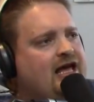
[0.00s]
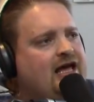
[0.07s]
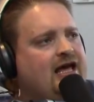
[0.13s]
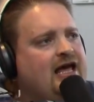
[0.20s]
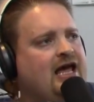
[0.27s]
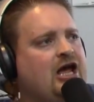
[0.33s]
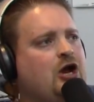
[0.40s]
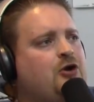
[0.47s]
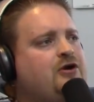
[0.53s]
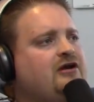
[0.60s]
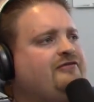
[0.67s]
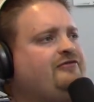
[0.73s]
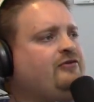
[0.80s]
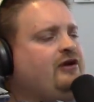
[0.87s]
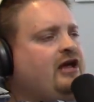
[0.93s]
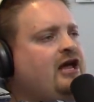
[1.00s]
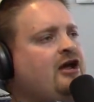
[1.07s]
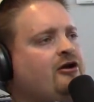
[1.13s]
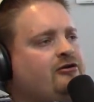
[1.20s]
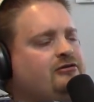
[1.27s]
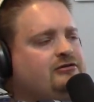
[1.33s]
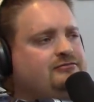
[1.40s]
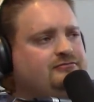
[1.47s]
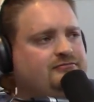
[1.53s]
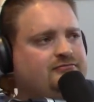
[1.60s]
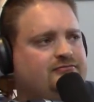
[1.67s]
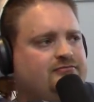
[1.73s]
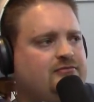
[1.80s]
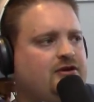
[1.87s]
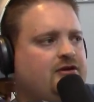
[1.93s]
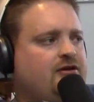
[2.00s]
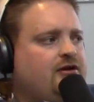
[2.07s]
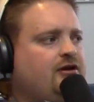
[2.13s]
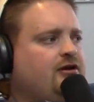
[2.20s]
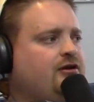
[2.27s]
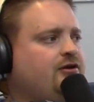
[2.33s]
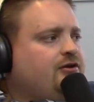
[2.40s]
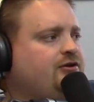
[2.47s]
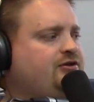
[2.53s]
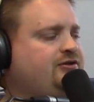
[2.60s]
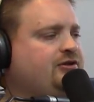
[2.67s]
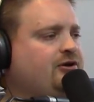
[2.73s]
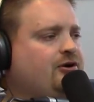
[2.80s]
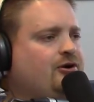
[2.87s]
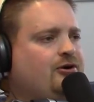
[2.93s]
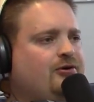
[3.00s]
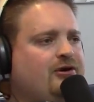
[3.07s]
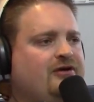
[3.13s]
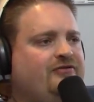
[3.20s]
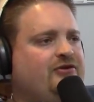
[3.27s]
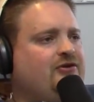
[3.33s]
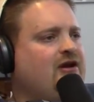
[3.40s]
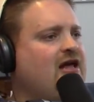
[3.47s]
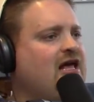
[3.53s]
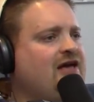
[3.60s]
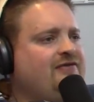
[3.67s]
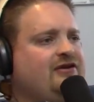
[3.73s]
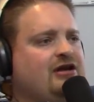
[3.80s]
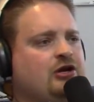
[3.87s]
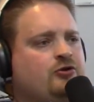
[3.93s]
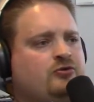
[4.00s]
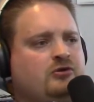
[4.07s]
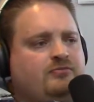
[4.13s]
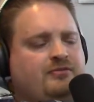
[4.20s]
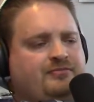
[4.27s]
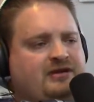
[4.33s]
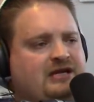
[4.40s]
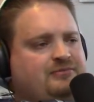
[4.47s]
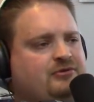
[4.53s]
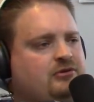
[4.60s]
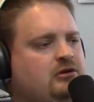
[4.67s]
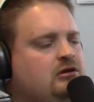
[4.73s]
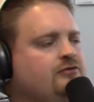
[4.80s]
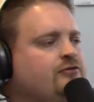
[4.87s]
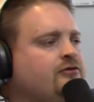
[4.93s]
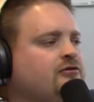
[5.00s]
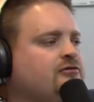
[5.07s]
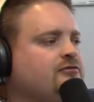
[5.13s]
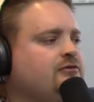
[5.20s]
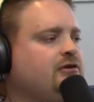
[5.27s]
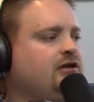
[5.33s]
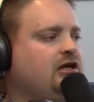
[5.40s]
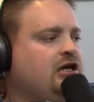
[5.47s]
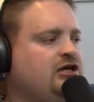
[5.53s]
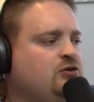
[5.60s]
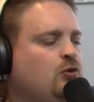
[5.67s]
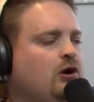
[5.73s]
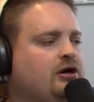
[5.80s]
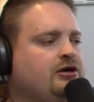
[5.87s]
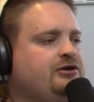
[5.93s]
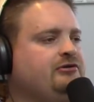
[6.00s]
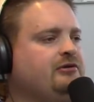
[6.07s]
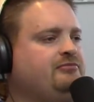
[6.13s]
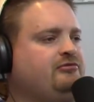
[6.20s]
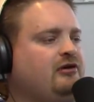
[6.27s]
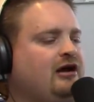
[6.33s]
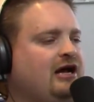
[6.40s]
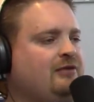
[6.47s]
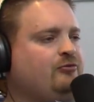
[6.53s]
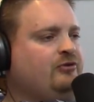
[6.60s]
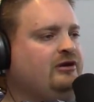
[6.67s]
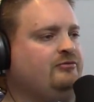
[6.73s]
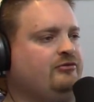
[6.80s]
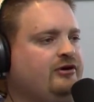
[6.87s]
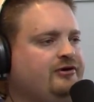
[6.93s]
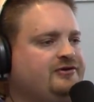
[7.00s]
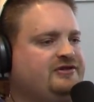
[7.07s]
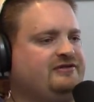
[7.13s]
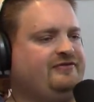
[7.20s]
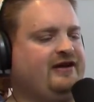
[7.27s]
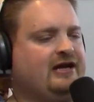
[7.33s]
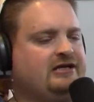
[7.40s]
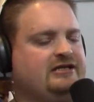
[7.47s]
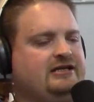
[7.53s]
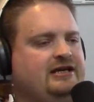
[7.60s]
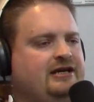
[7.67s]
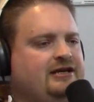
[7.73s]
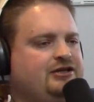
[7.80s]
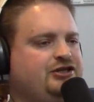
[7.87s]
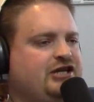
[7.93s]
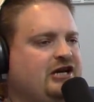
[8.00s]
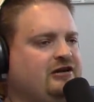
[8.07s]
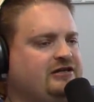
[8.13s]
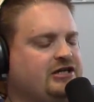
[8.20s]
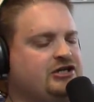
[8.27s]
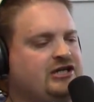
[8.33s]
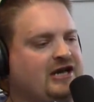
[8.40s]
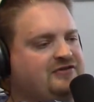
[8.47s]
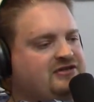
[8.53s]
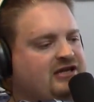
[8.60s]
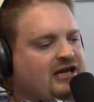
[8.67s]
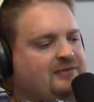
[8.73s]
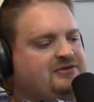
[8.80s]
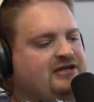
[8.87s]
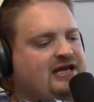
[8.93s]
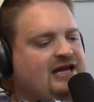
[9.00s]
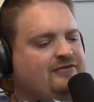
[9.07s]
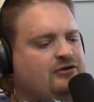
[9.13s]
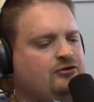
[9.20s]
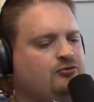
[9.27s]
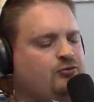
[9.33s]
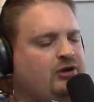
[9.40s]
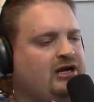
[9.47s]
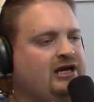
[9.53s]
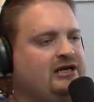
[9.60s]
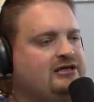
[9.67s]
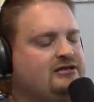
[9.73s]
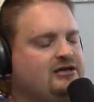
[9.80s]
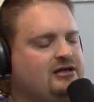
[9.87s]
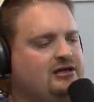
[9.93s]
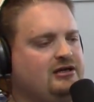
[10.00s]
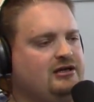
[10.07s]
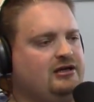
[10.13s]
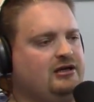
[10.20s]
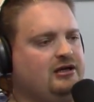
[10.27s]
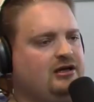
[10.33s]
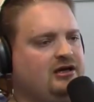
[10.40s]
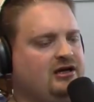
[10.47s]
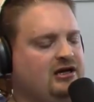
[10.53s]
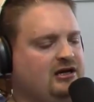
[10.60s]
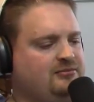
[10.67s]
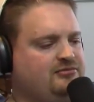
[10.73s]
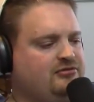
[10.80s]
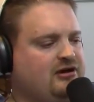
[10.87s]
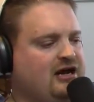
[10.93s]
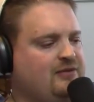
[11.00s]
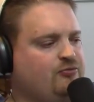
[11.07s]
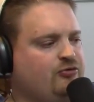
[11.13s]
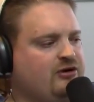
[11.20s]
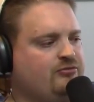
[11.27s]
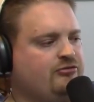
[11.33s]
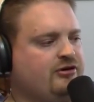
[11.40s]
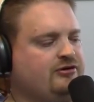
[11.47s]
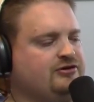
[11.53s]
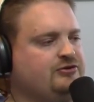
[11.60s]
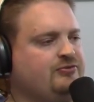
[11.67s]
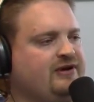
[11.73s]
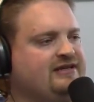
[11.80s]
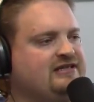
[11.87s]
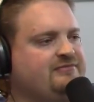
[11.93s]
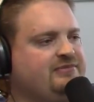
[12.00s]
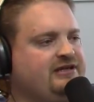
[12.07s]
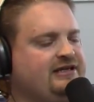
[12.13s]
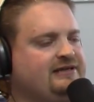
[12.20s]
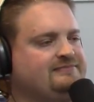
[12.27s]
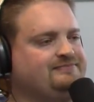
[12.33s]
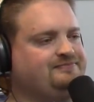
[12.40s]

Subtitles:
area for error. So if you're having a group of people over and you want to do a prime rib roast, in fact, shout out to Chef Steps. They have a great prime rib roast recipe